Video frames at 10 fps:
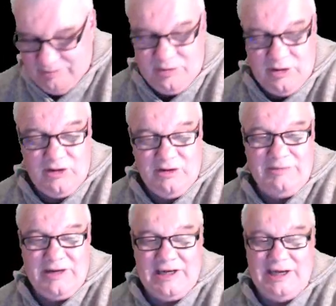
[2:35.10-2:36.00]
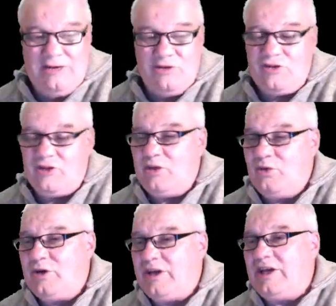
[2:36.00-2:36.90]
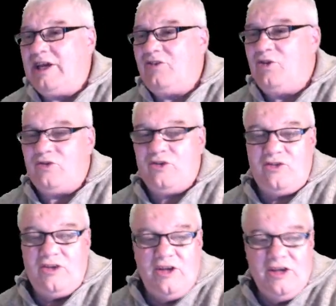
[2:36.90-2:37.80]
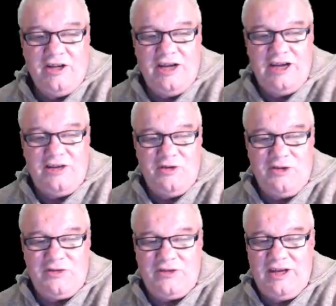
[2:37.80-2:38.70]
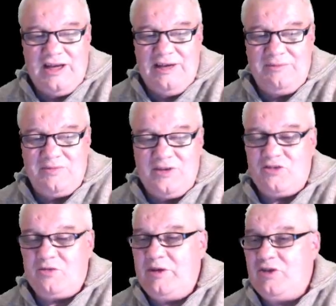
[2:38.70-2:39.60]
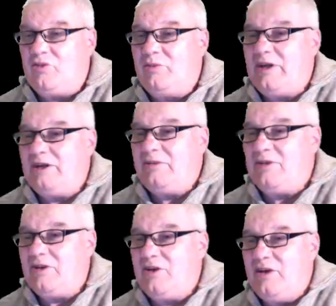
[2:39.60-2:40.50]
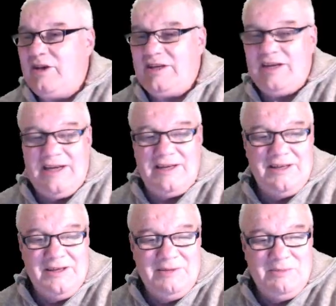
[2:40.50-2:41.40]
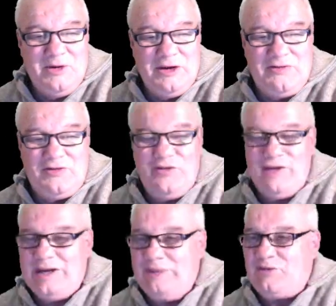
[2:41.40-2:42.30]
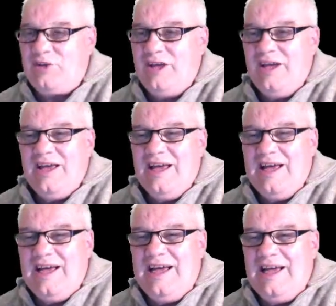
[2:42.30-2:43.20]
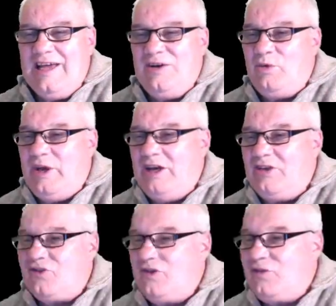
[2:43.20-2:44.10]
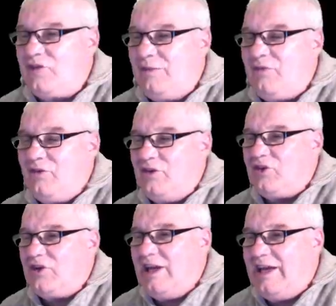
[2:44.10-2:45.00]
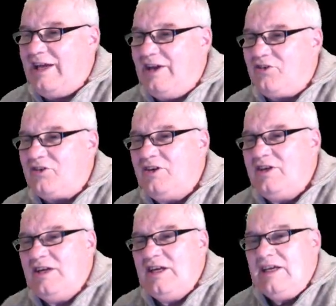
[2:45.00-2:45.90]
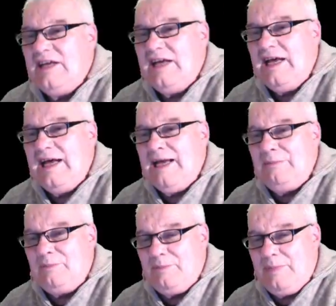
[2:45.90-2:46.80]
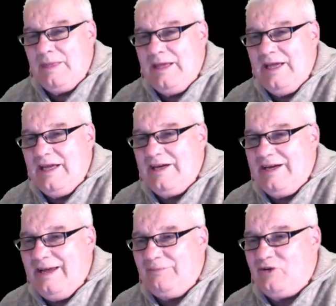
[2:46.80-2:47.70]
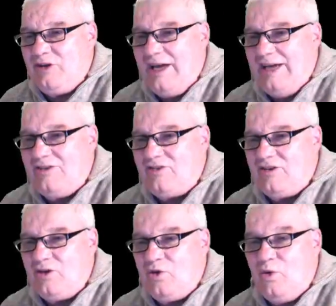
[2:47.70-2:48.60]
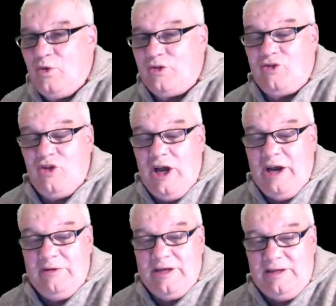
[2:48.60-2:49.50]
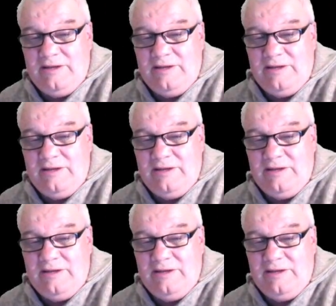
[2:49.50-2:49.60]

programming language that AutoCAD uses, not a speech impediment that I might have developed. An awareness of subdivision layout, and an up-to-date course diary,